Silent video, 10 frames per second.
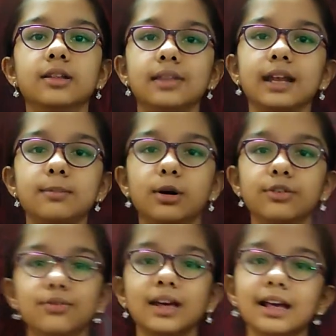The
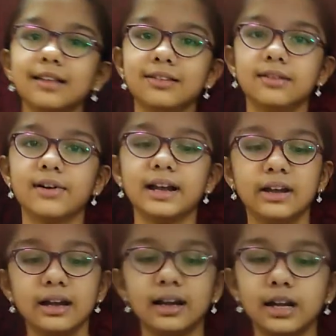atmosphere is
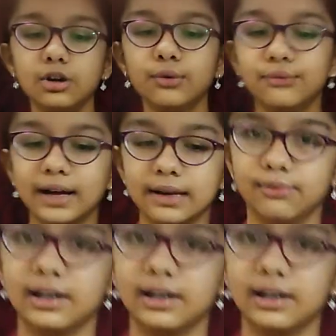divided into five